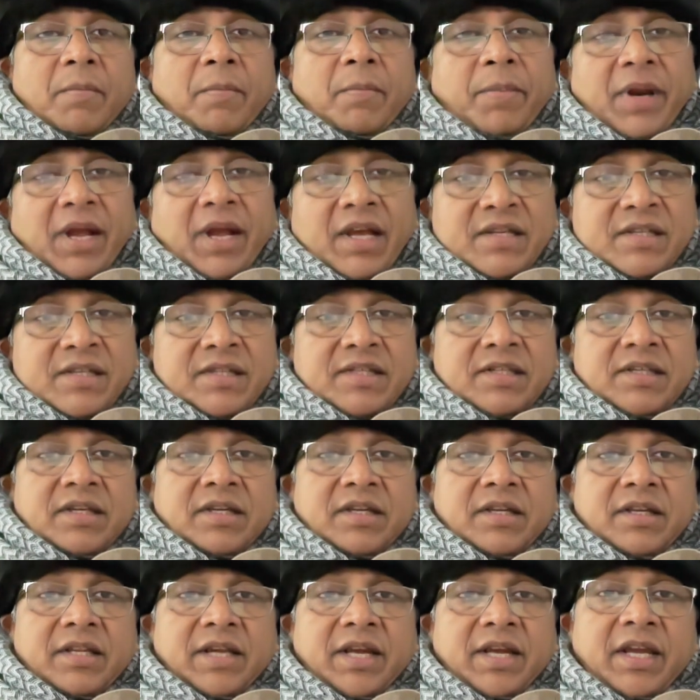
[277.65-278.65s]
plus
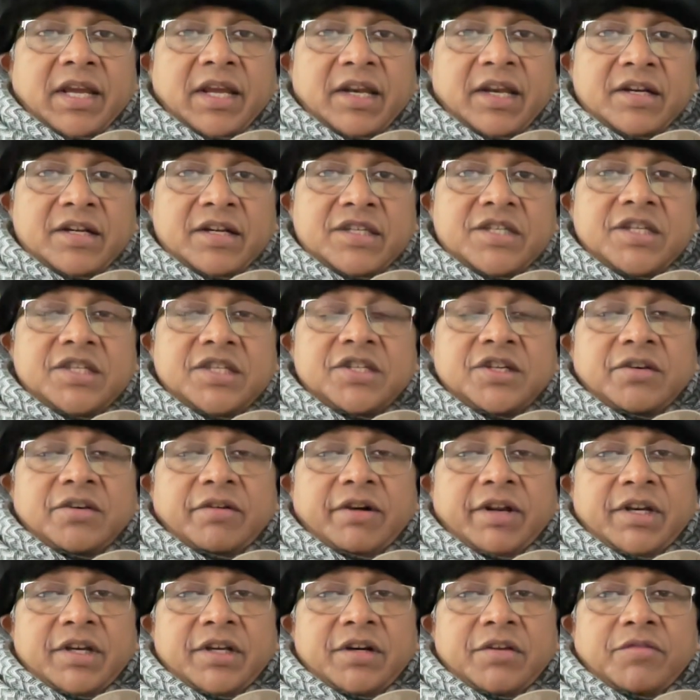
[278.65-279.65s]
the energy
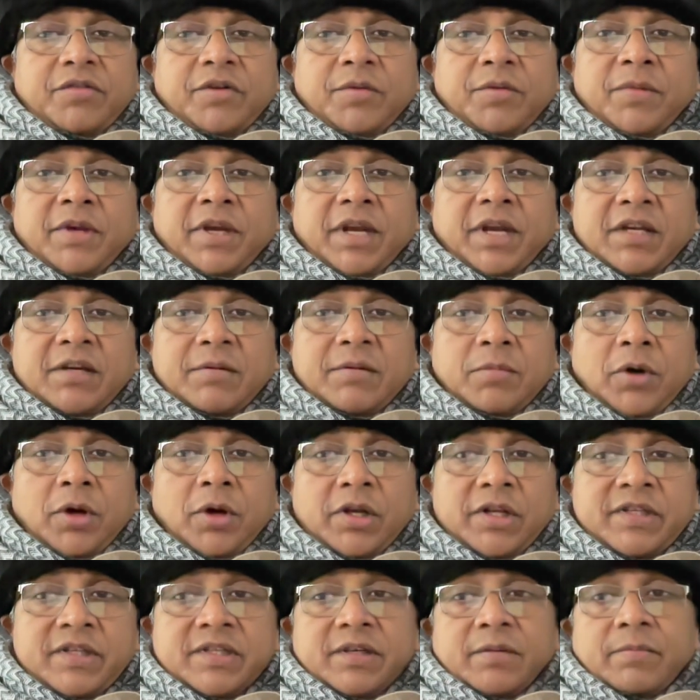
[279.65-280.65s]
generated from
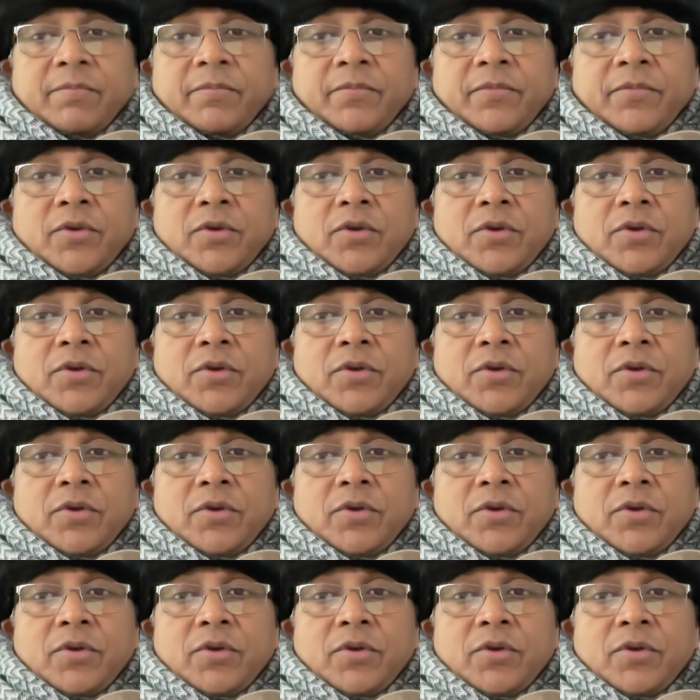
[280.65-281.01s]
catabolism